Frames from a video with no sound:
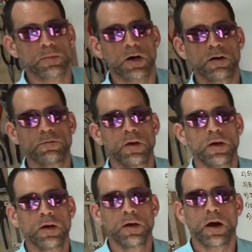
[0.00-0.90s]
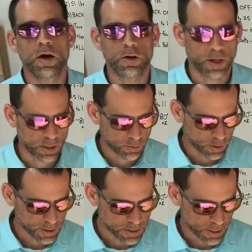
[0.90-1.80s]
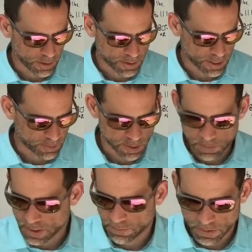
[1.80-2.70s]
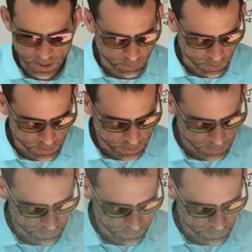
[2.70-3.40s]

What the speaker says: them off 180 degrees in that same specific sequence.